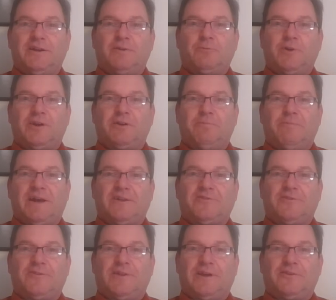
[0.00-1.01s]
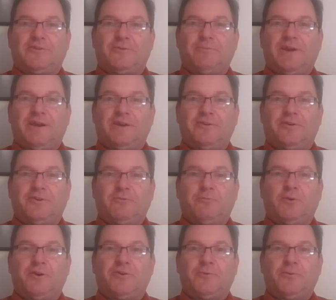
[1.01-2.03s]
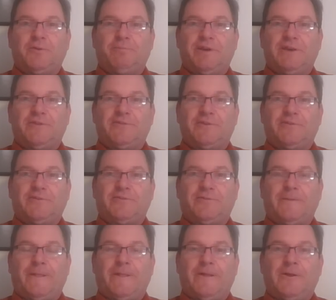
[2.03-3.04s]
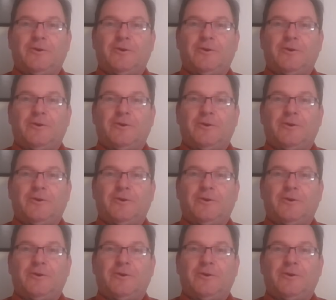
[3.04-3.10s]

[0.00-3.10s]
and we can match to that domain on a one-to-one basis,